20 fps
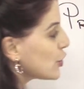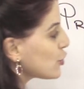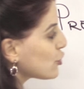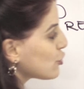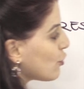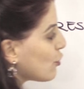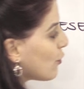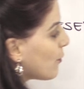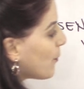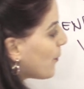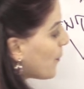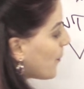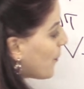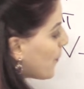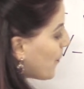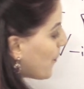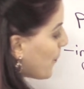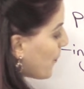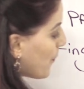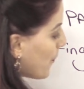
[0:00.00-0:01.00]
So
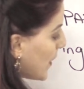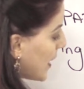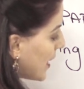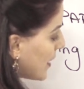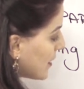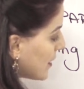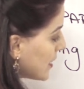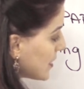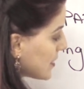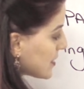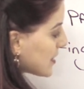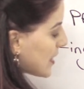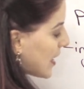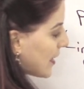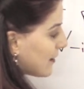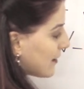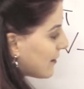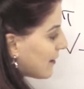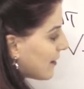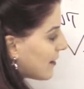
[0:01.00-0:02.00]
in this
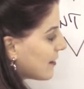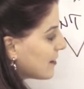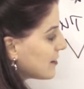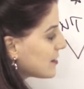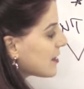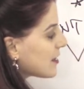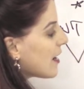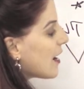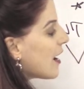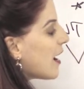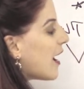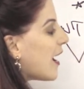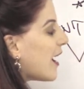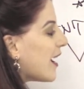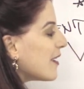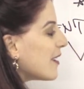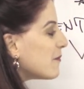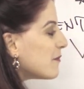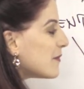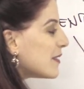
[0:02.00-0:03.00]
sentence,
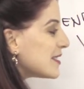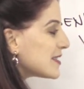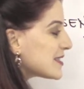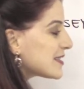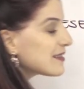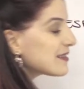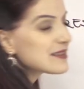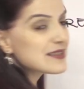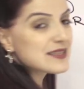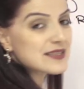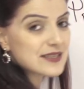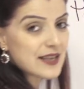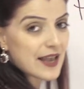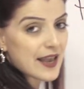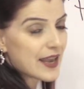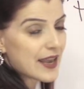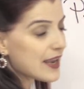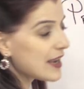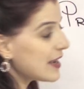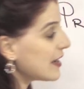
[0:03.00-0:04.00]
I must
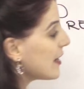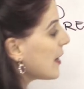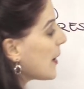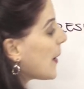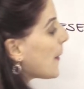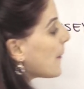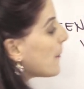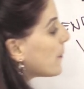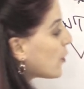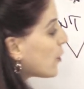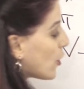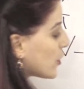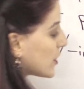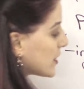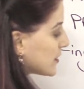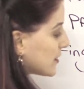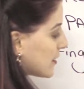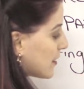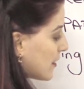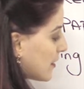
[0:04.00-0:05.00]
say
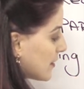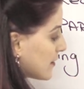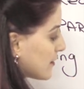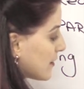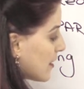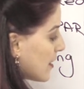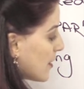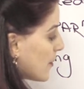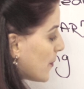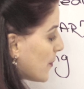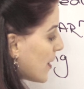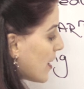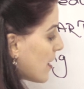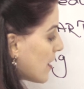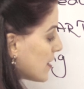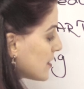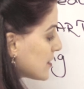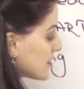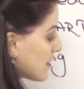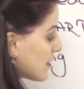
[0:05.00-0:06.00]
broken heart,
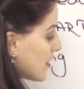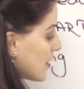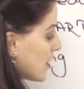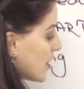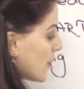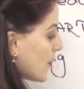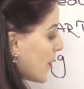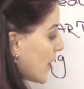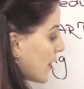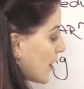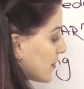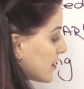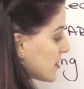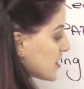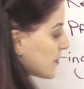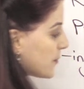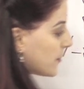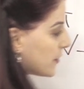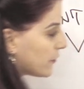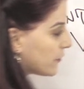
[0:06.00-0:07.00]
past
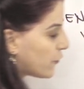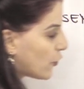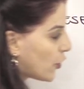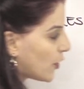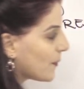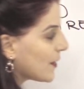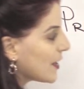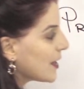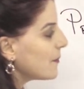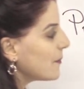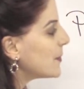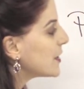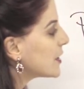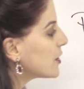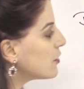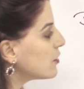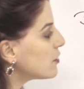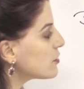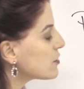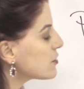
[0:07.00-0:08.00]
participle form,
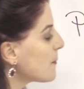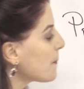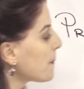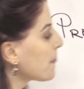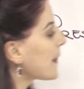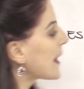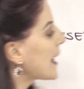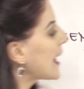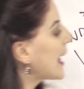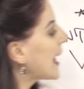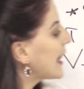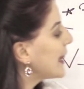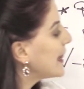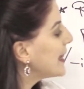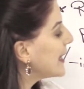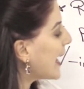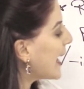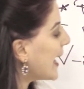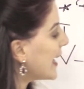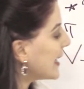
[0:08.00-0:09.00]
because
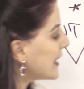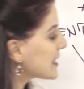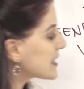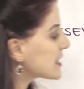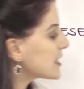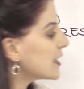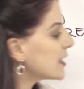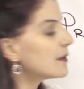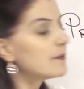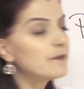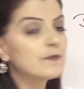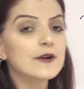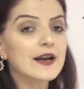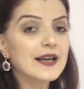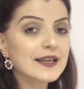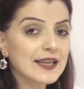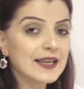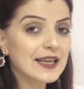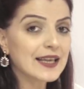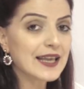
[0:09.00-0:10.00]
the action,
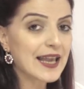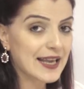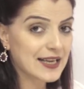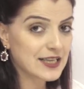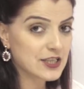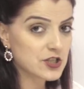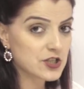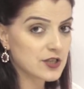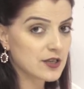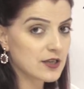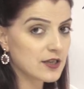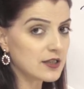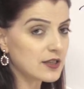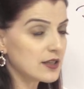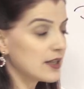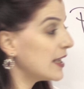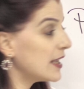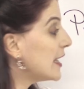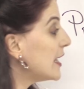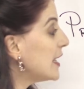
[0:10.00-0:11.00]
breaking action,
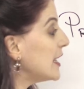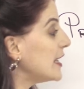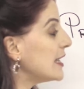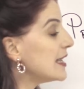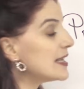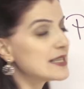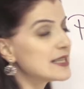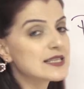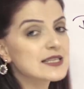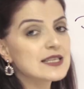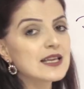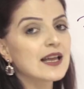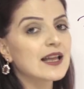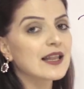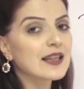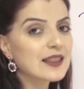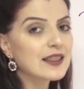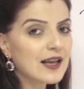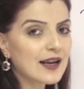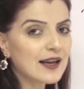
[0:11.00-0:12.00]
is
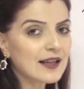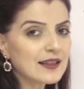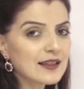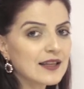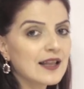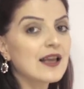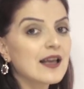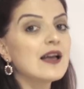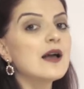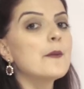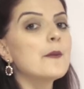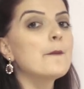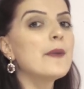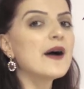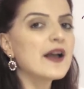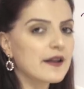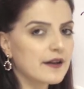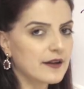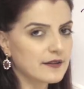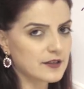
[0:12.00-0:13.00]
done by
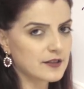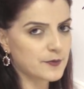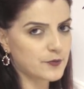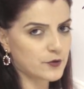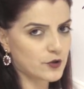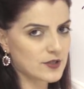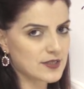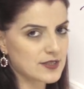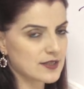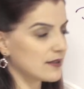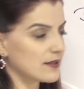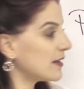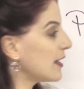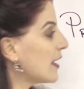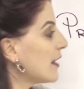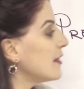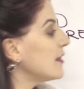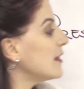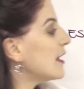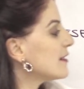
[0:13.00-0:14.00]
another person,
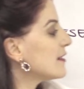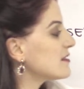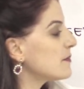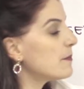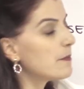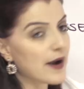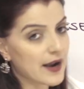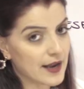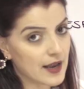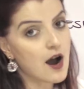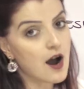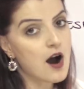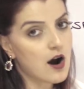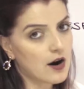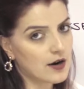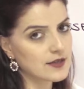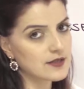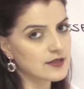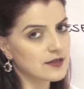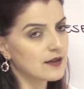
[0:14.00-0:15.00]
not by
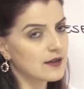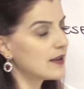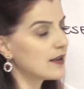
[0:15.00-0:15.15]
heart.